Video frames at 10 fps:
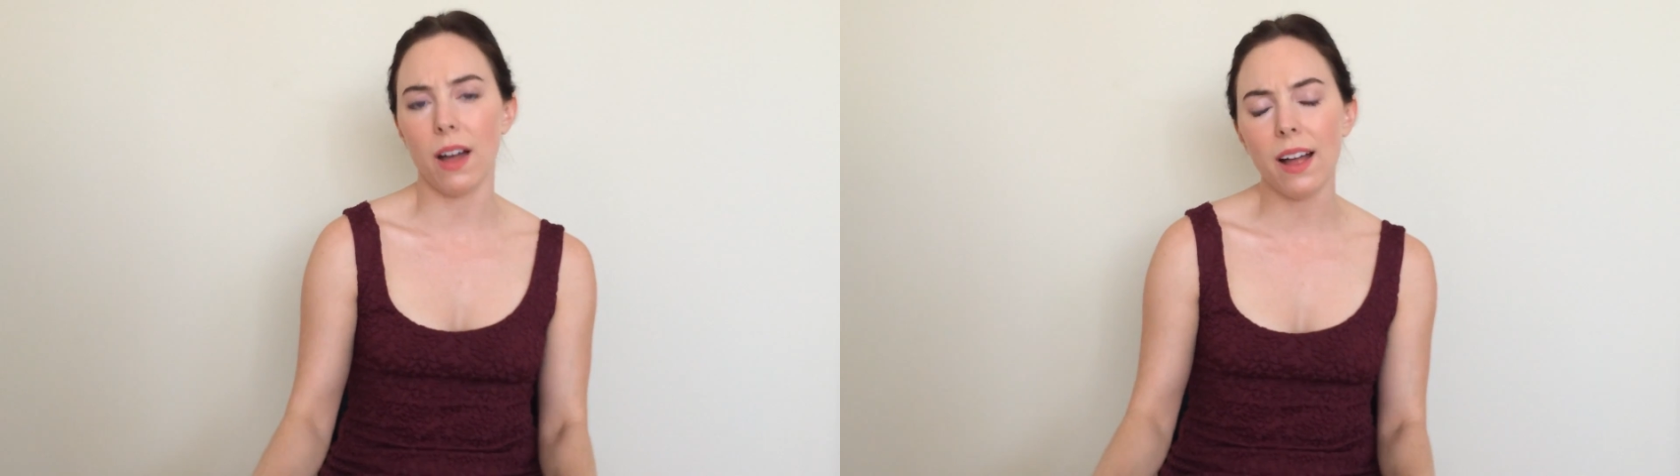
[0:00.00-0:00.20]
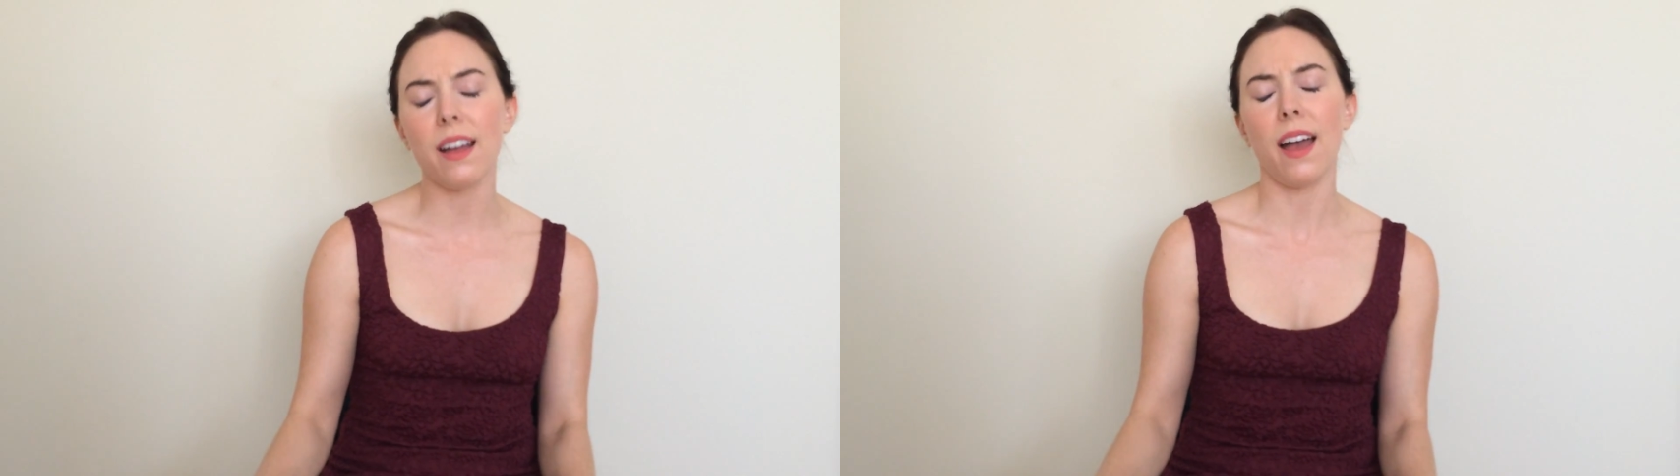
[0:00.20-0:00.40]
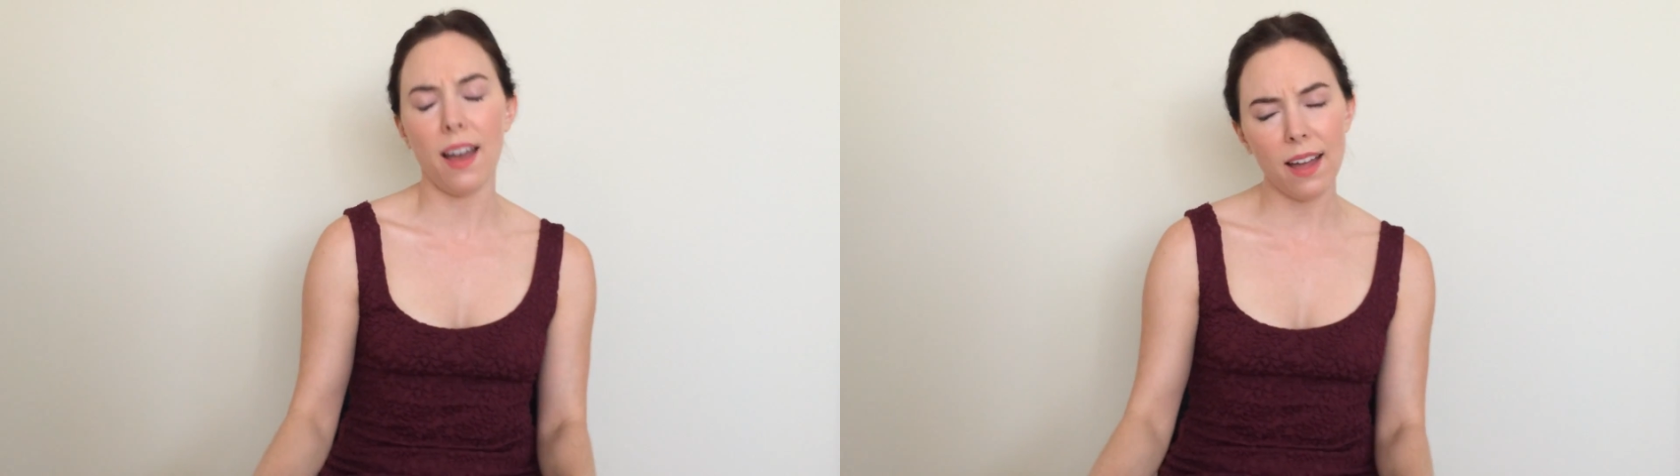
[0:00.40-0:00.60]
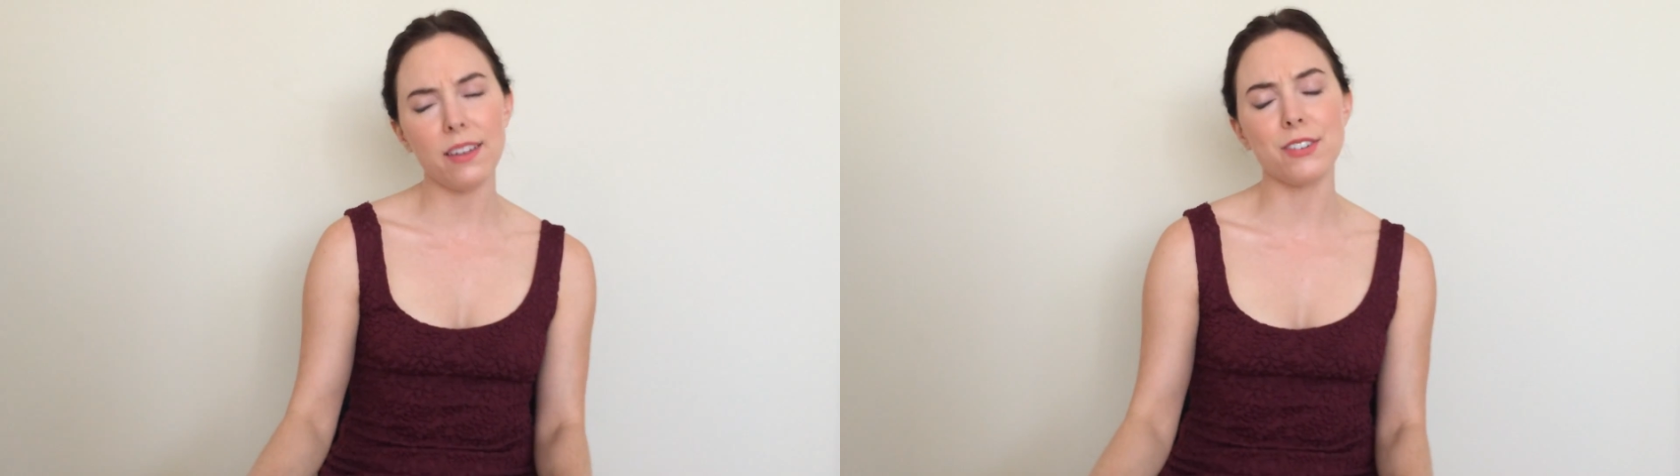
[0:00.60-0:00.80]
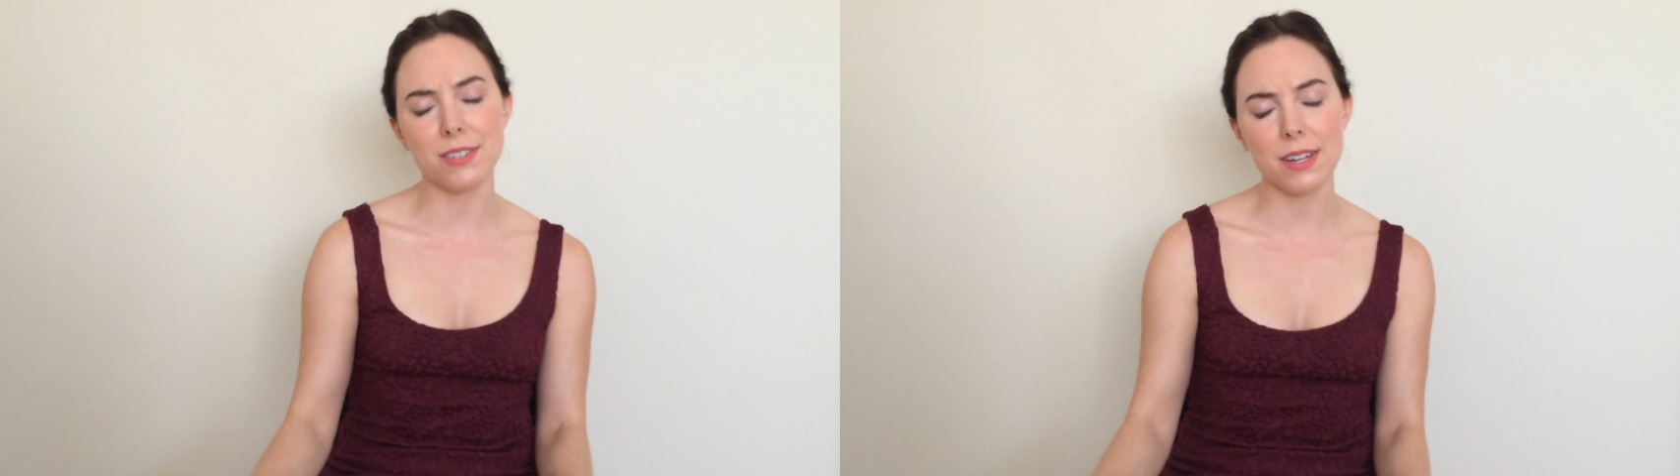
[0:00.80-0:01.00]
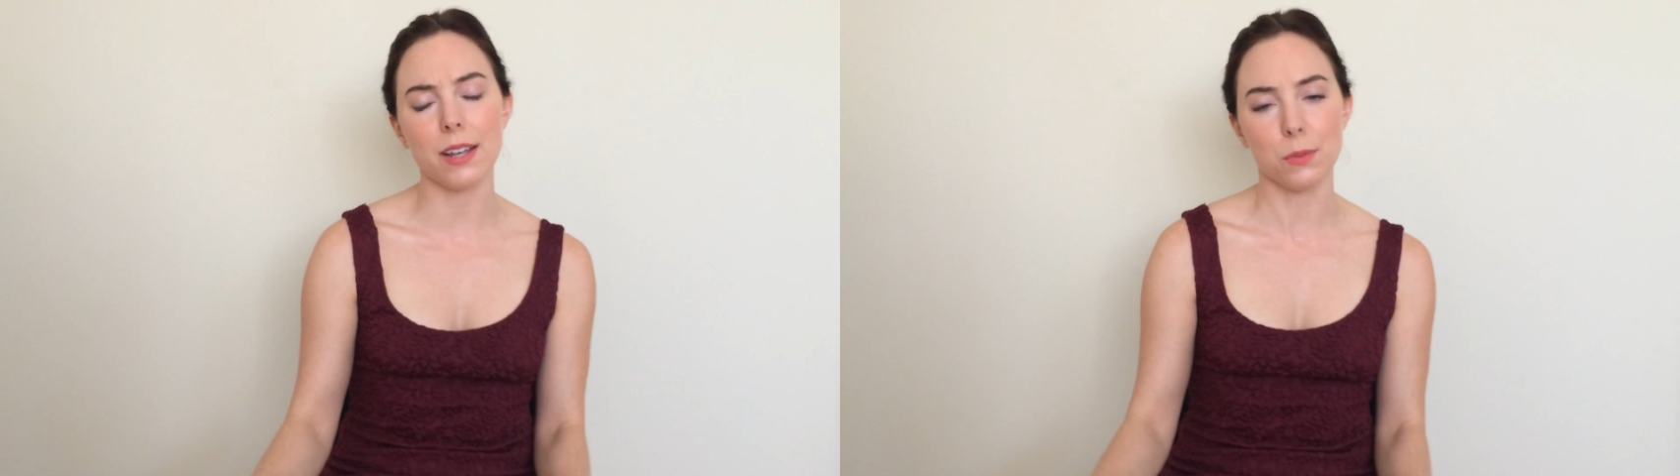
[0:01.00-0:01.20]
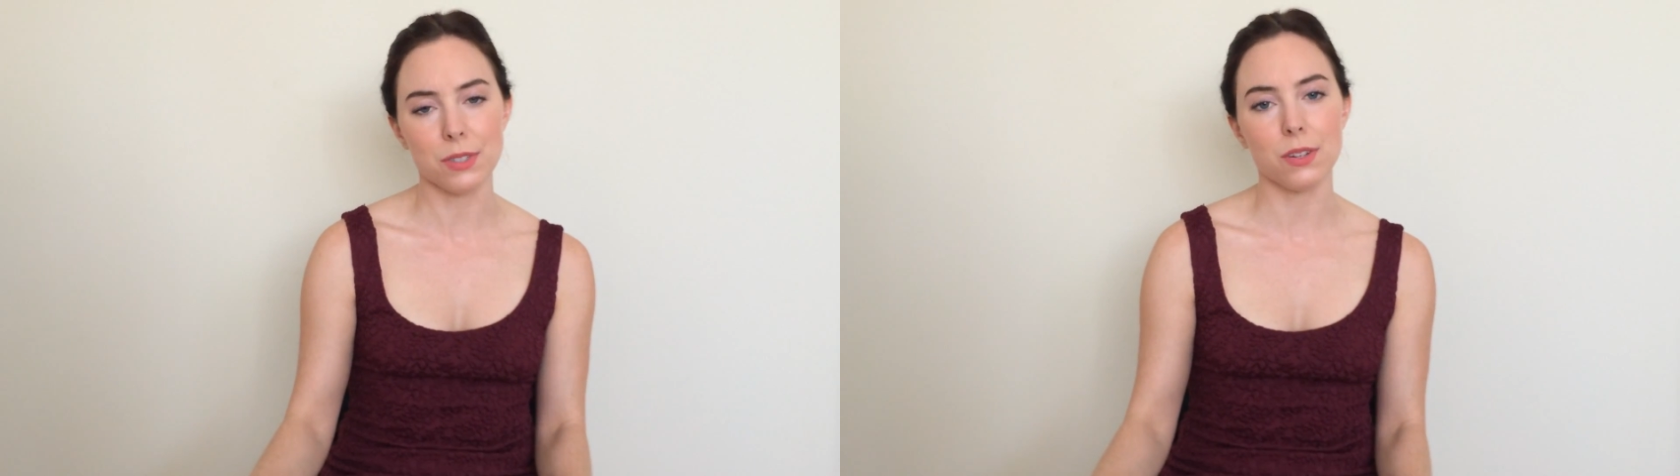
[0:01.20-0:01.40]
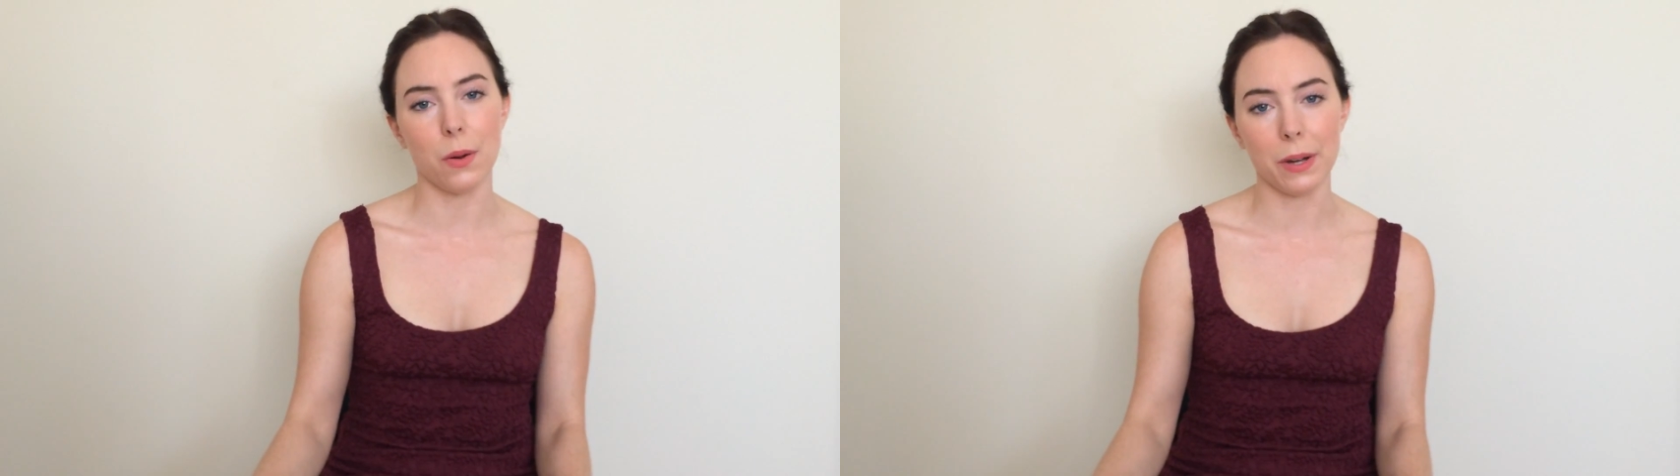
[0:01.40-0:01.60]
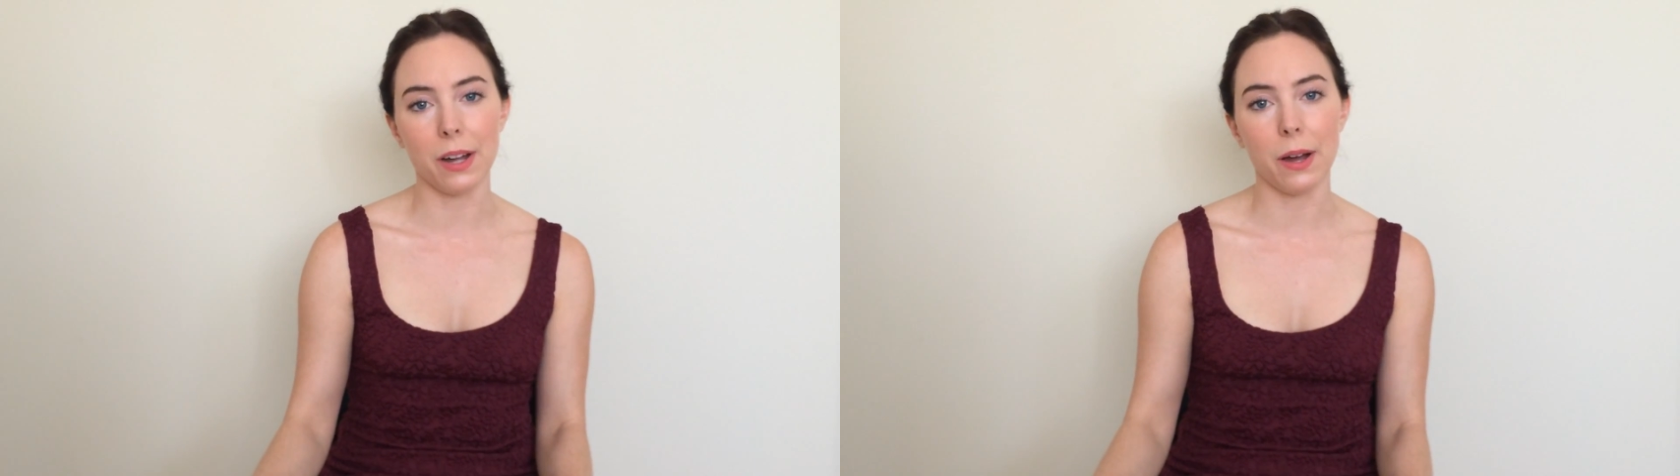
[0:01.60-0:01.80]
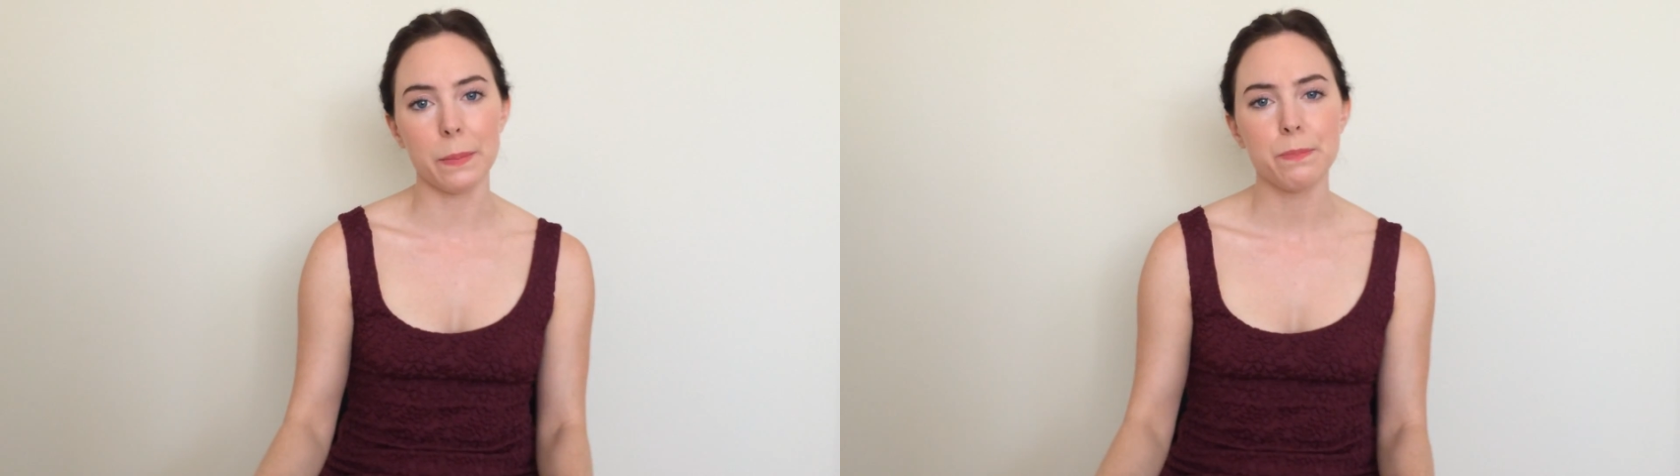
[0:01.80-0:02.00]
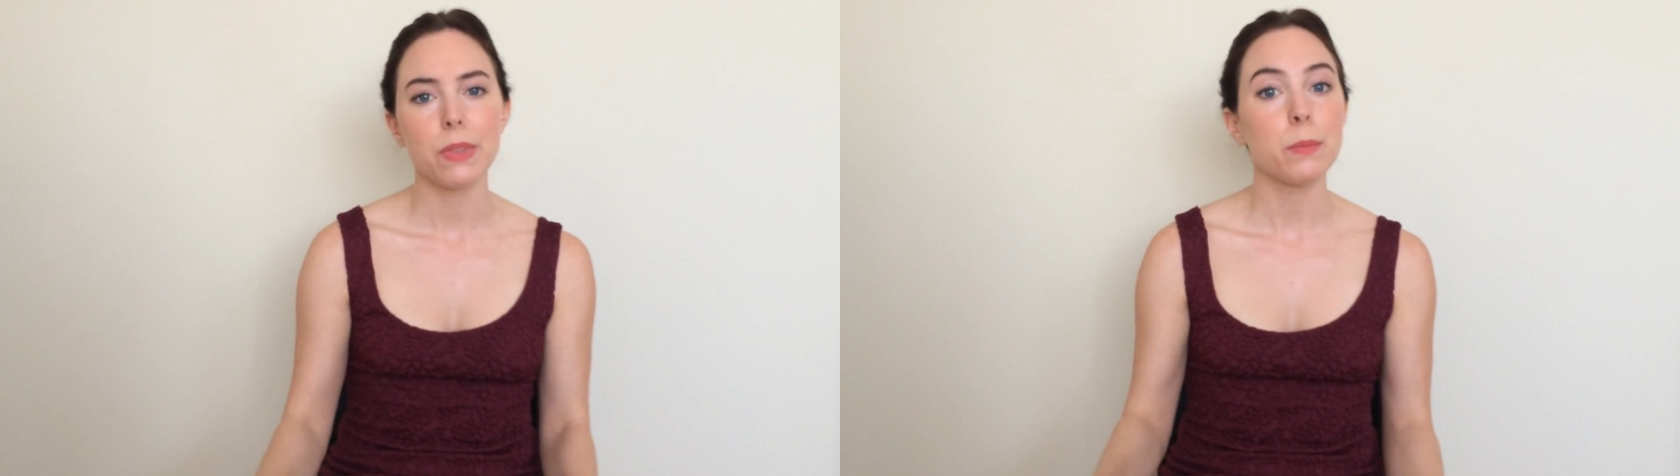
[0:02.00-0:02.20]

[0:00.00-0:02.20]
I understand what's going on.